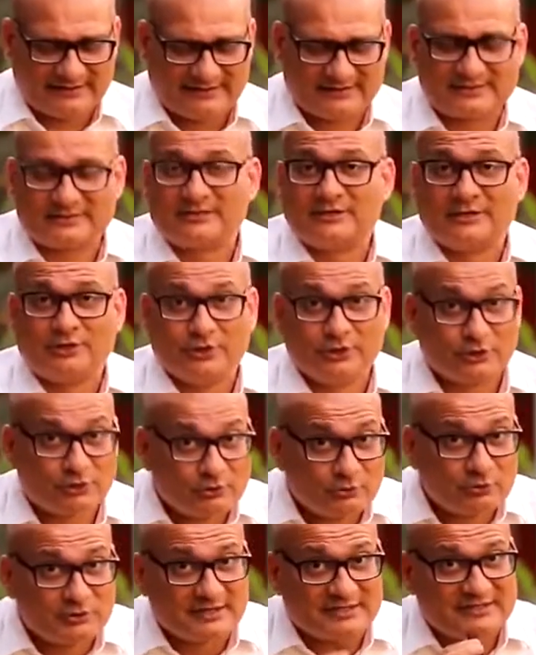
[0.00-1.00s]
This
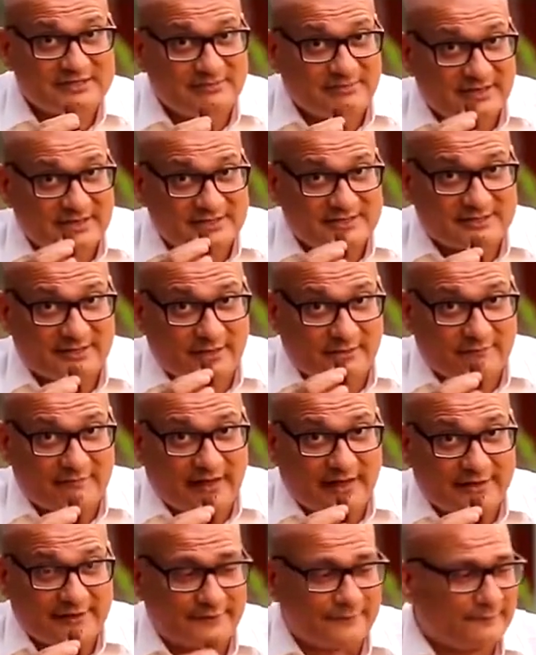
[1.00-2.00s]
root is a medicinal
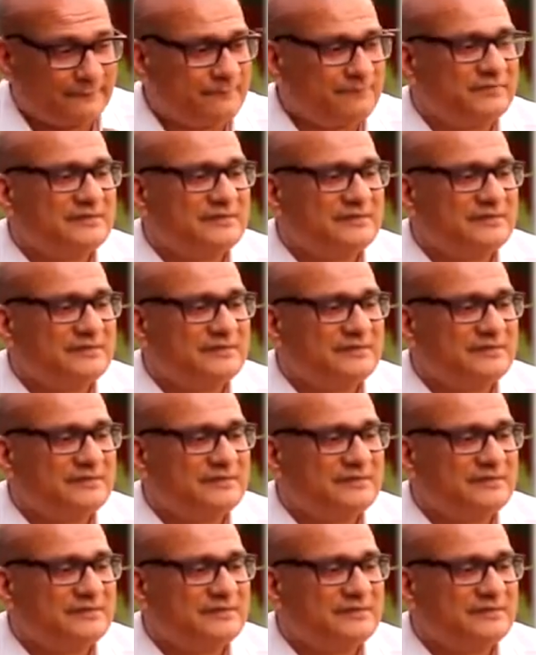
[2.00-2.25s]
value.